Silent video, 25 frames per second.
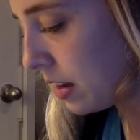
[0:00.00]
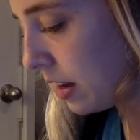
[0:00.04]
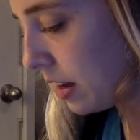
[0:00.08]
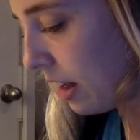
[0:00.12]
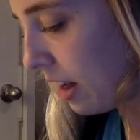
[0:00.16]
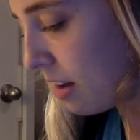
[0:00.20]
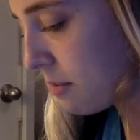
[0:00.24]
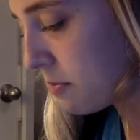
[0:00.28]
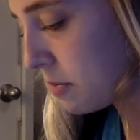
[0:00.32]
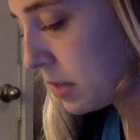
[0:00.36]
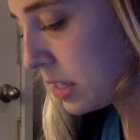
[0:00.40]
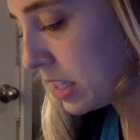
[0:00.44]

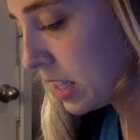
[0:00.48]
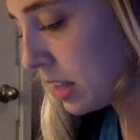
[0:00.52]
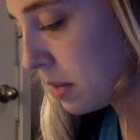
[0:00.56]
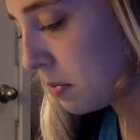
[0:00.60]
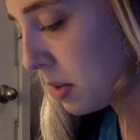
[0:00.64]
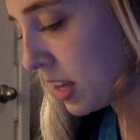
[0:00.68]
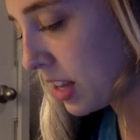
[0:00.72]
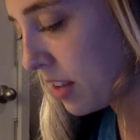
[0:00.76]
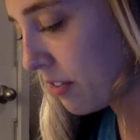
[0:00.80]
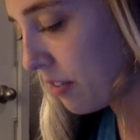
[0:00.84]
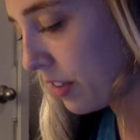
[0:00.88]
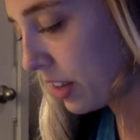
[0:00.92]
I've been to the
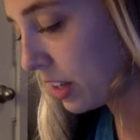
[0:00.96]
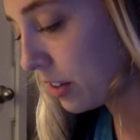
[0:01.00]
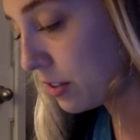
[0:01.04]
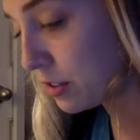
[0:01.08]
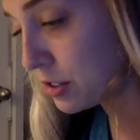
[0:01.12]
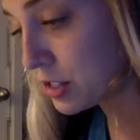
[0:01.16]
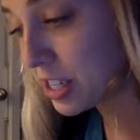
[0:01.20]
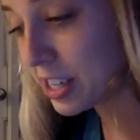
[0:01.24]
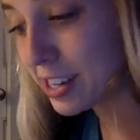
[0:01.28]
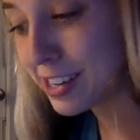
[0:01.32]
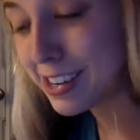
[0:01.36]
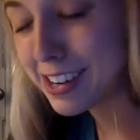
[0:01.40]
Pacific
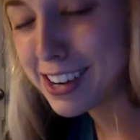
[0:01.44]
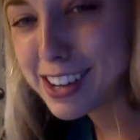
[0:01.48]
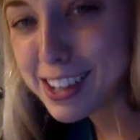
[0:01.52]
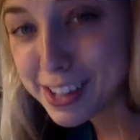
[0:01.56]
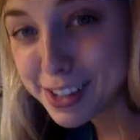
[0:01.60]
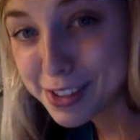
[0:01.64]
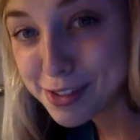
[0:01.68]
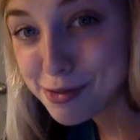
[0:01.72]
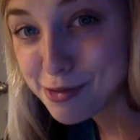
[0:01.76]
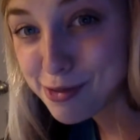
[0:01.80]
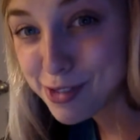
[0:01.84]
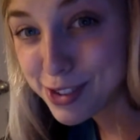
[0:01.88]
Ocean, and
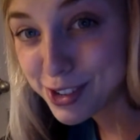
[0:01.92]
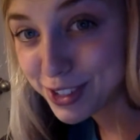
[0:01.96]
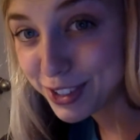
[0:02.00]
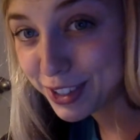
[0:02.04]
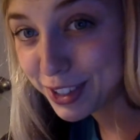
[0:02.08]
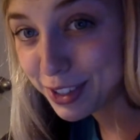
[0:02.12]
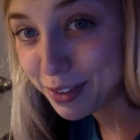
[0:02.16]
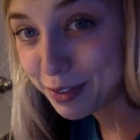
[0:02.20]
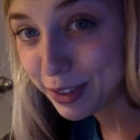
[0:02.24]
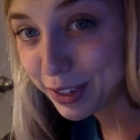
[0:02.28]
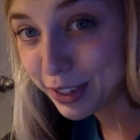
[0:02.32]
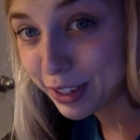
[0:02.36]
it's
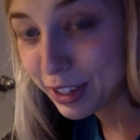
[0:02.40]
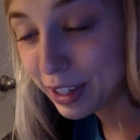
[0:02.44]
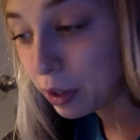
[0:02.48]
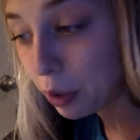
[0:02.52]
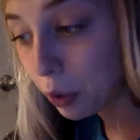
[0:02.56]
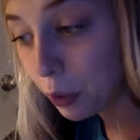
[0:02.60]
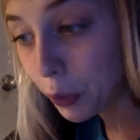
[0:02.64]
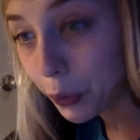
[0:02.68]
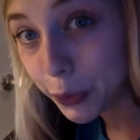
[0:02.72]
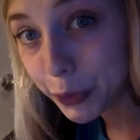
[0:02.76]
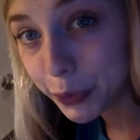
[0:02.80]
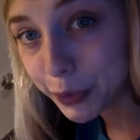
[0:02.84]
really, really
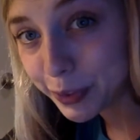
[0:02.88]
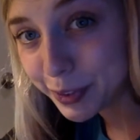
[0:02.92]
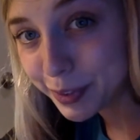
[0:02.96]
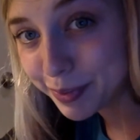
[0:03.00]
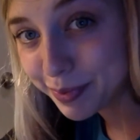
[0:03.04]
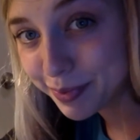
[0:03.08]
cold.